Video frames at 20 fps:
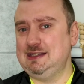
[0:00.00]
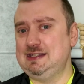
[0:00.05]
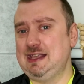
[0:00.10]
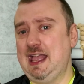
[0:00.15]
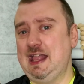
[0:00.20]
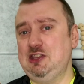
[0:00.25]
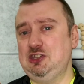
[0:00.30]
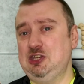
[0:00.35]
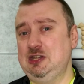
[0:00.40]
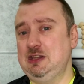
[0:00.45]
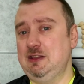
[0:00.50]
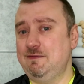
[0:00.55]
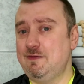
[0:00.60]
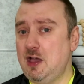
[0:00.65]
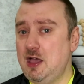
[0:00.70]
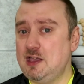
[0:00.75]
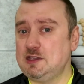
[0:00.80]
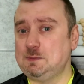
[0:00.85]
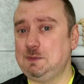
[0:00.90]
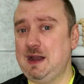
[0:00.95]
intention in the
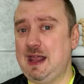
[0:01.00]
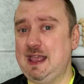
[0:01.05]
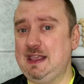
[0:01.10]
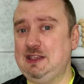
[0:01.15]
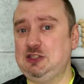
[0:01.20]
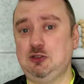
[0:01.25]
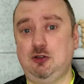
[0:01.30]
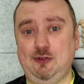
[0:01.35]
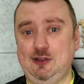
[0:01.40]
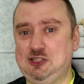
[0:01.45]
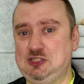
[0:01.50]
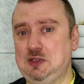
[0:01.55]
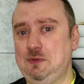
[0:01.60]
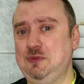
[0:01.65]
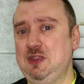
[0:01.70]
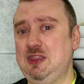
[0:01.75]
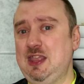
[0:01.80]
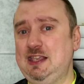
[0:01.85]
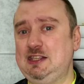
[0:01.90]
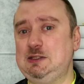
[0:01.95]
first place, or it's
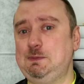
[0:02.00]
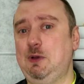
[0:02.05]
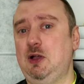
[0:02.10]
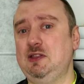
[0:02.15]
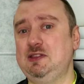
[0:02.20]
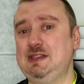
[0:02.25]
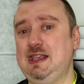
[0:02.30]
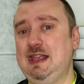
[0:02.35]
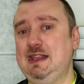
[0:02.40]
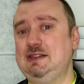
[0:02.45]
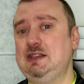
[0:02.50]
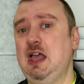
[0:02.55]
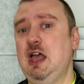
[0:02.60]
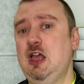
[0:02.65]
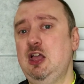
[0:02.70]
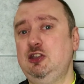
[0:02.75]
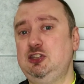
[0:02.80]
something they spotted